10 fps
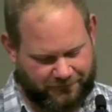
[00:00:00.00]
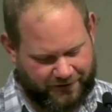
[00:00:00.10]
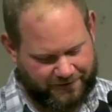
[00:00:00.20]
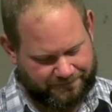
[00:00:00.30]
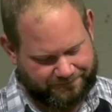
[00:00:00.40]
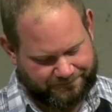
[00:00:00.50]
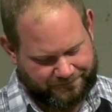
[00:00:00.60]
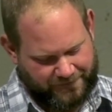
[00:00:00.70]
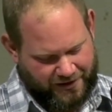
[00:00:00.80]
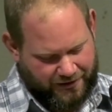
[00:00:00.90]
right?
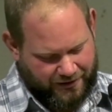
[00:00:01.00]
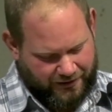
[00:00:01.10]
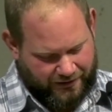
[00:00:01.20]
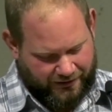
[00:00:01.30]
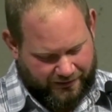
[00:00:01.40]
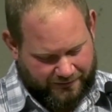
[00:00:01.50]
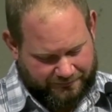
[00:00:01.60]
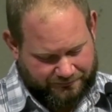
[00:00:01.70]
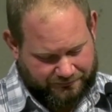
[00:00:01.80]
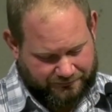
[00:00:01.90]
Um,